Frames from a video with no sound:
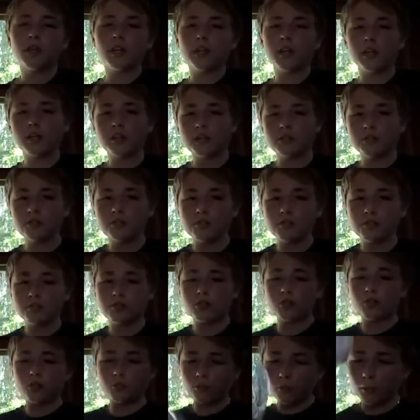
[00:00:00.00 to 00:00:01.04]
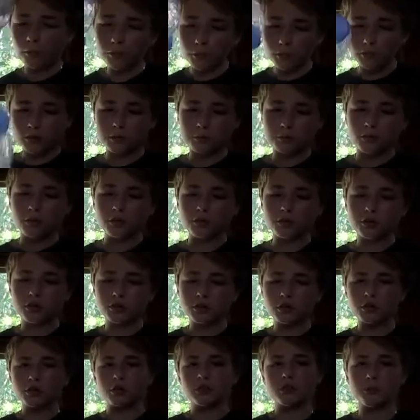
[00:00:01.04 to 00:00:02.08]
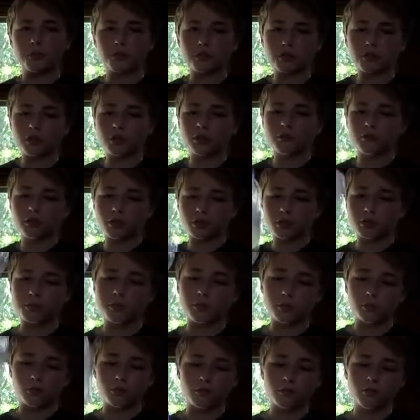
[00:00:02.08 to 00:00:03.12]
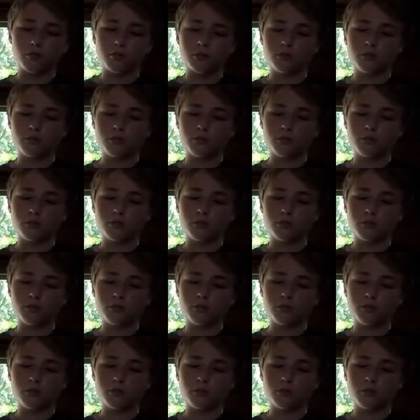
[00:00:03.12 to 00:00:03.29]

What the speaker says: and don't wobble as much, especially with this bottle.